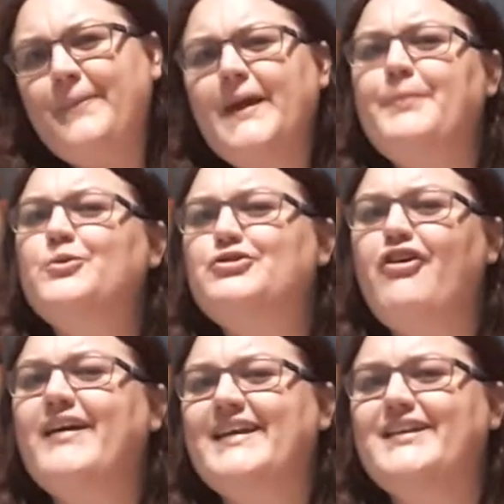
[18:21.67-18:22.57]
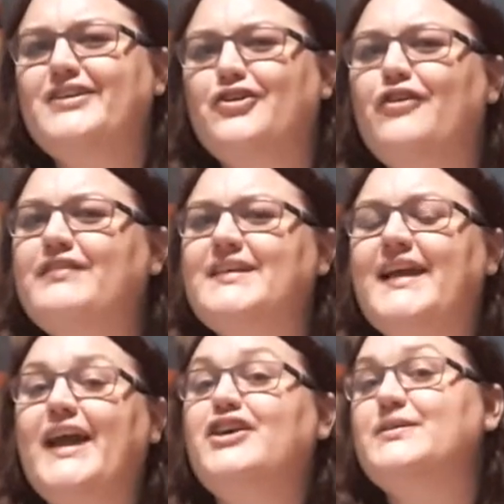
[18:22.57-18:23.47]
people trying,
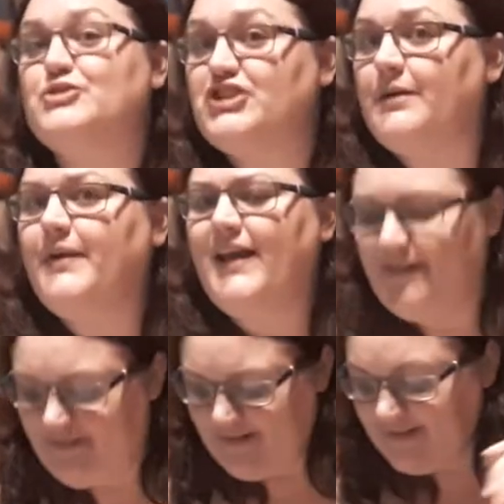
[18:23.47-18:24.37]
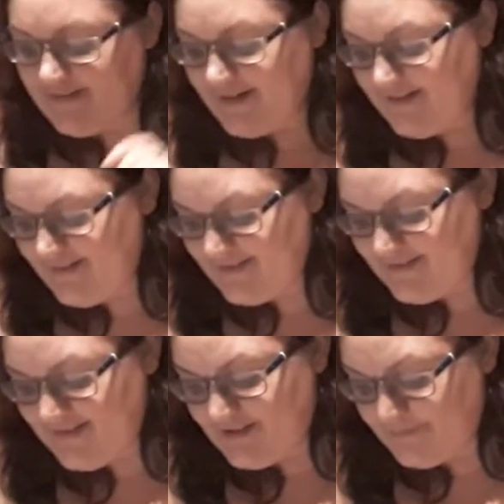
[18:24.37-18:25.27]
obviously, okay, because it was cheap land. And then
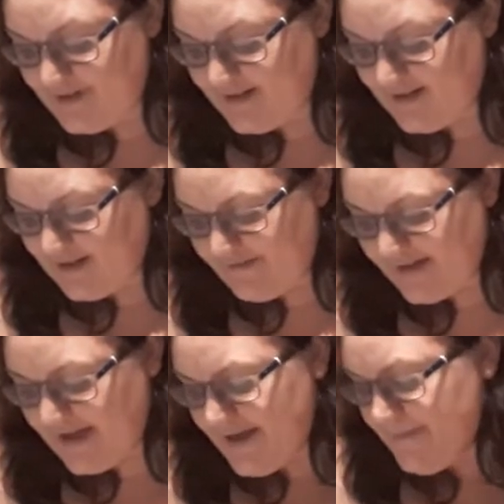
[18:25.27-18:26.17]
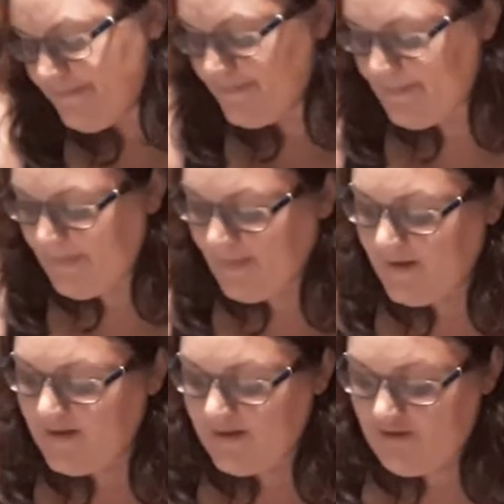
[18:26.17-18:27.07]
this bit I love, okay?
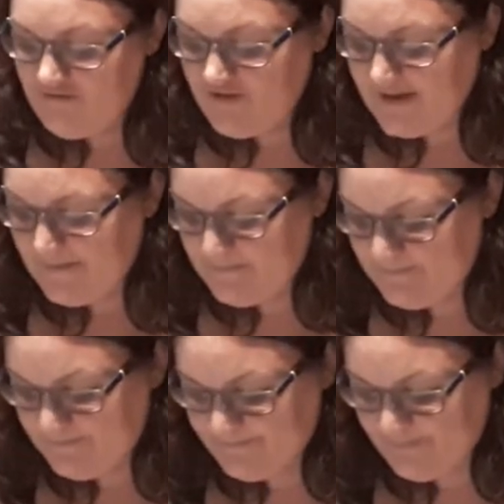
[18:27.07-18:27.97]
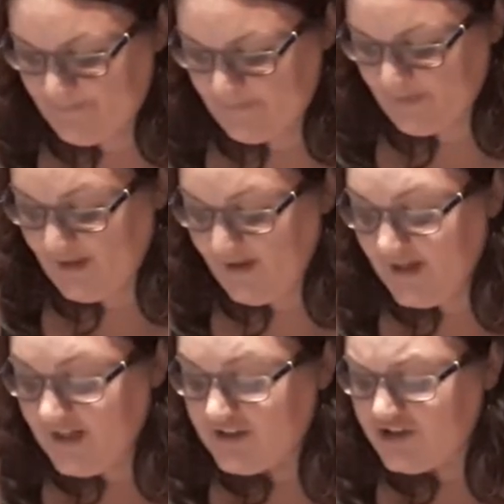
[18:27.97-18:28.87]
Right.
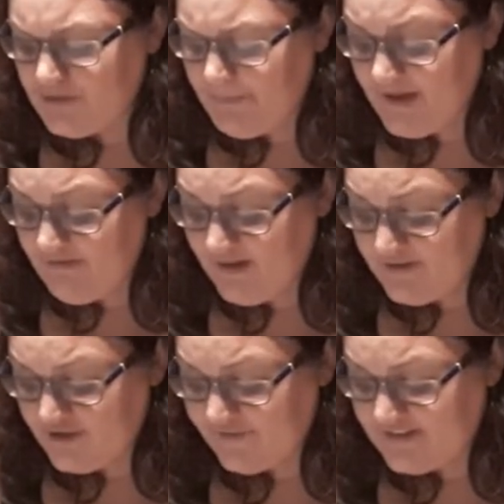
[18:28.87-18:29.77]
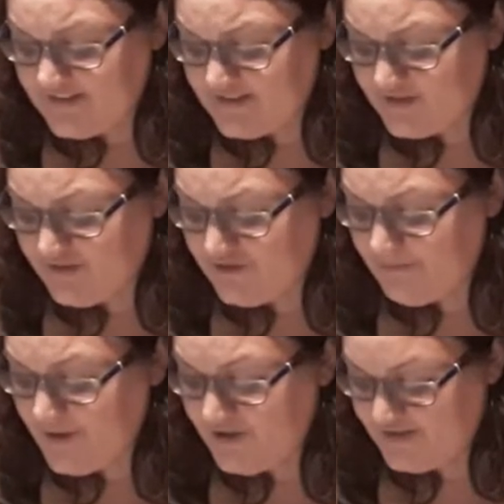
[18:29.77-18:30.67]
The superiors of the Sisters
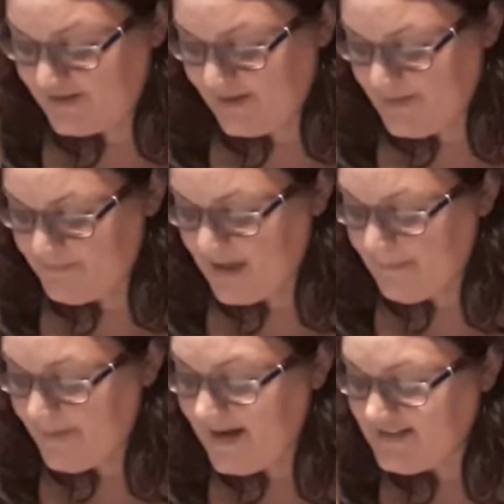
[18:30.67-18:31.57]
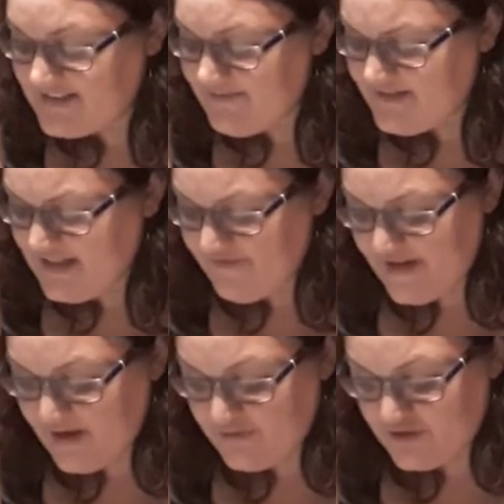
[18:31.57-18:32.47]
of Mercy have paid
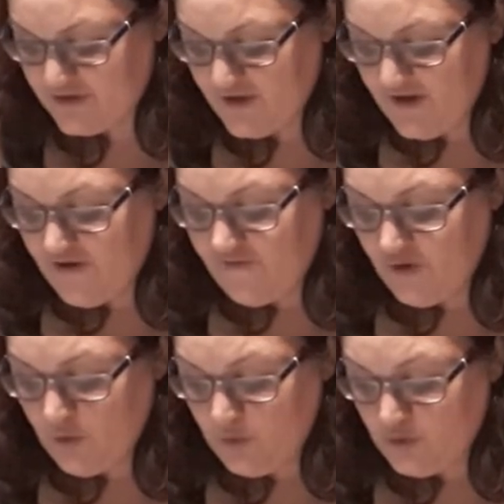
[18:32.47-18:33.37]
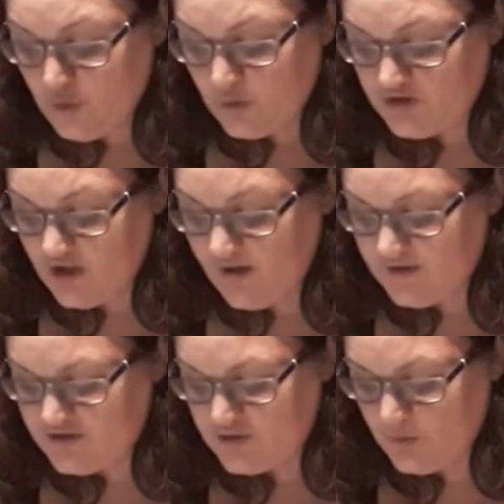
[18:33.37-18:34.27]
17,000 for Lord Gort's
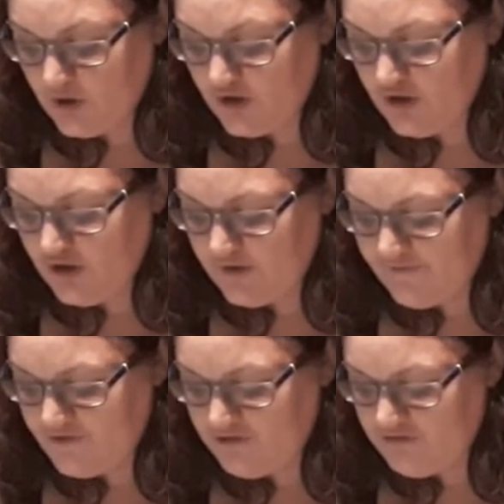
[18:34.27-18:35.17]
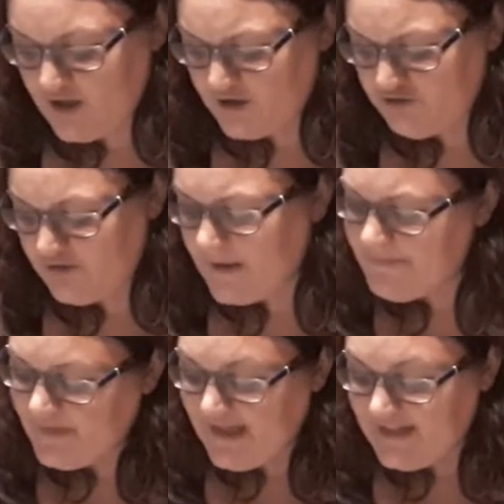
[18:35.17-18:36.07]
castle on Lough Cuttra,